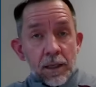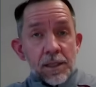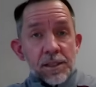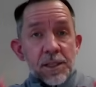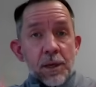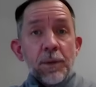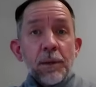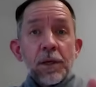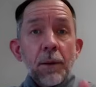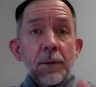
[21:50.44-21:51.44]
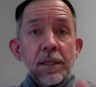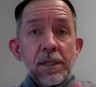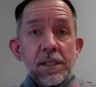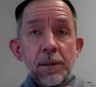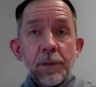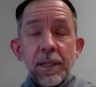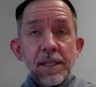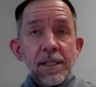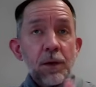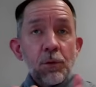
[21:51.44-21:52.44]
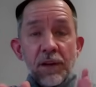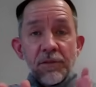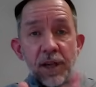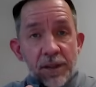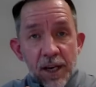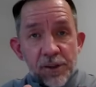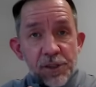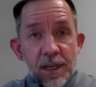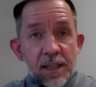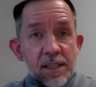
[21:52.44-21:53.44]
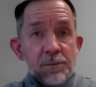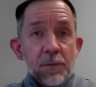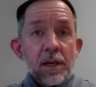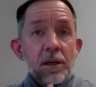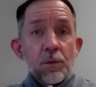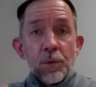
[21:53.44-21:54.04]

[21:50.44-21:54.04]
Some people come in to see me and they say, well, I've done the exercises, Michael.